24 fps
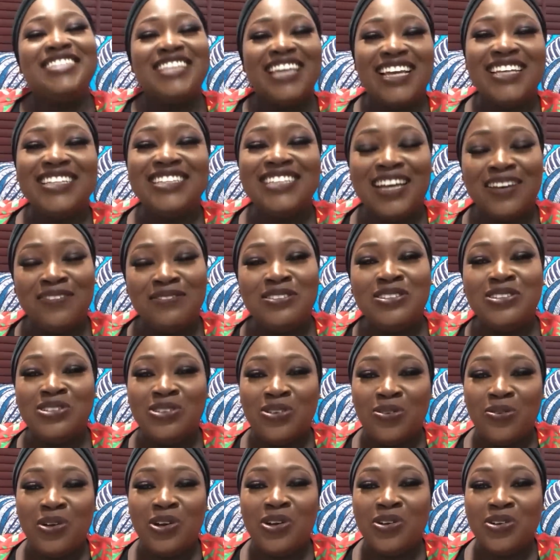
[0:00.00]
Take time
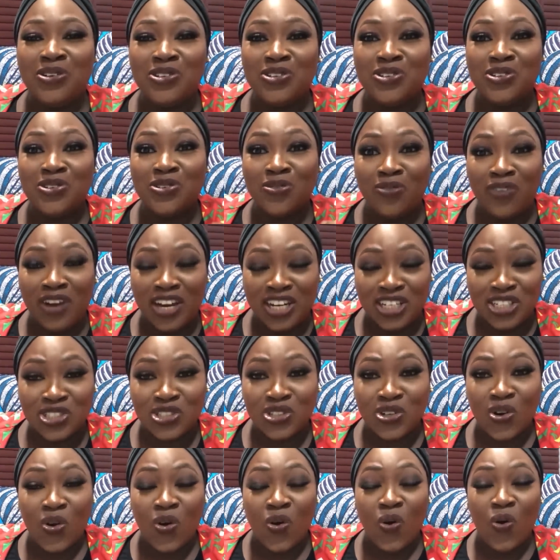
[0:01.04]
to know what your
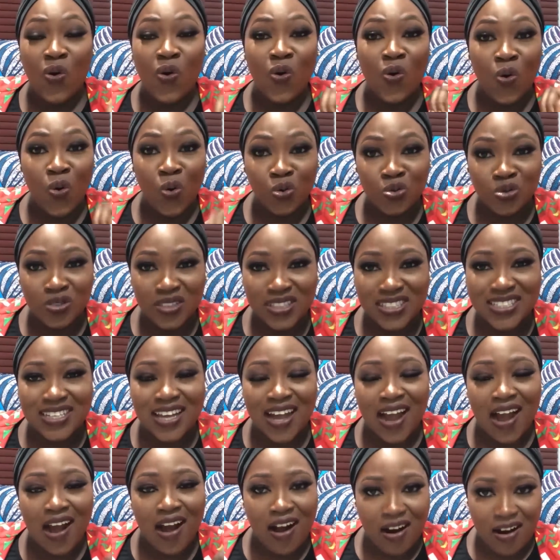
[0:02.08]

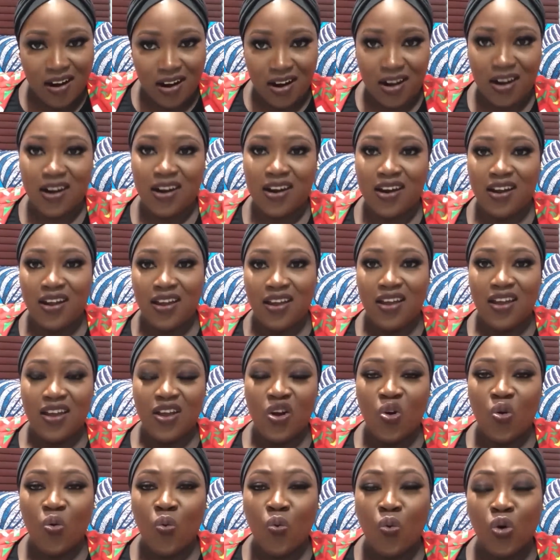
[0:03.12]
thresholds are.
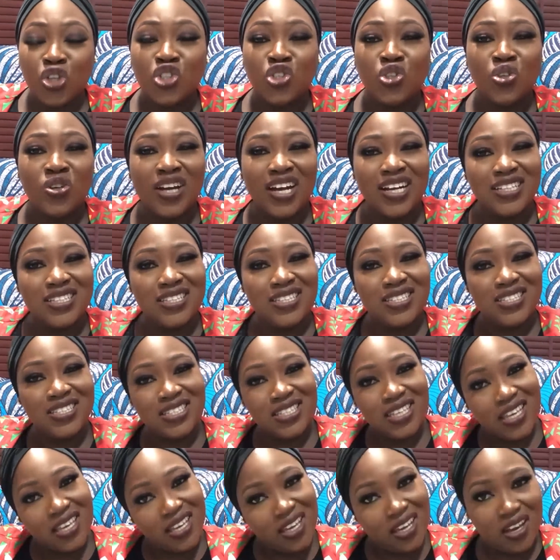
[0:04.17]
What you can
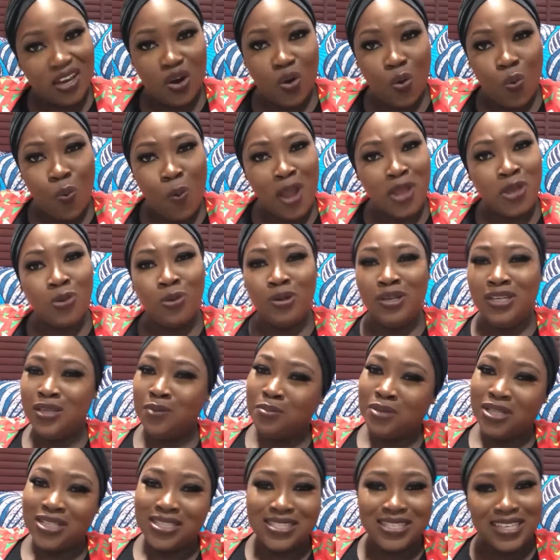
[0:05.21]
take, where your
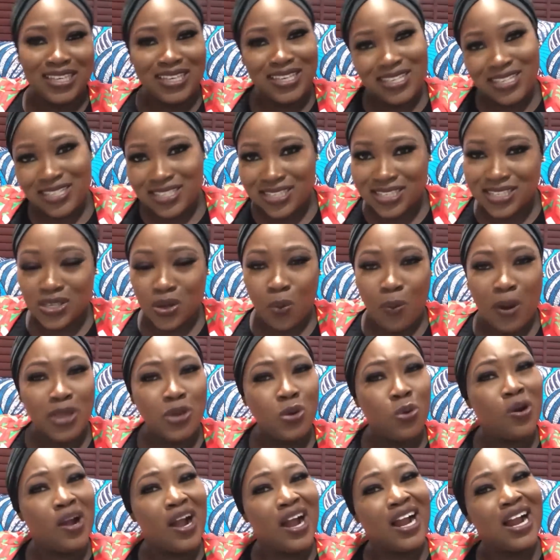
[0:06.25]
limit is,
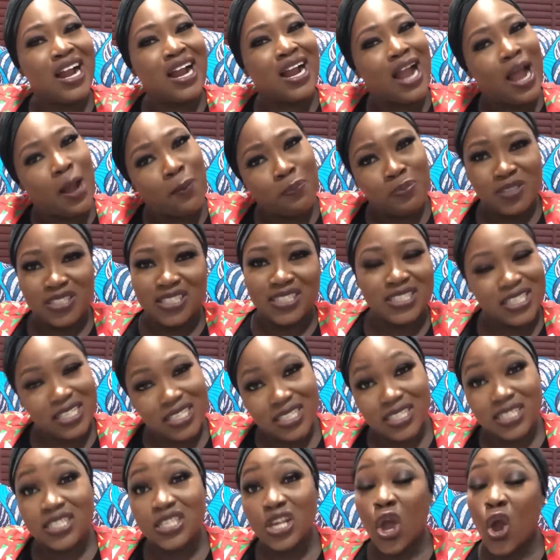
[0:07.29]
where you can cap
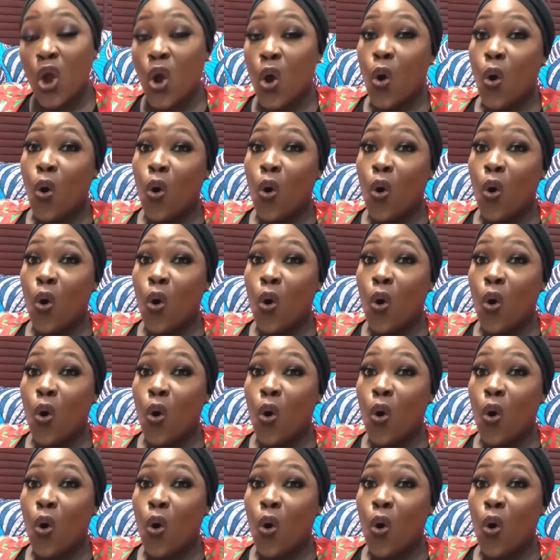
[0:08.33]
things,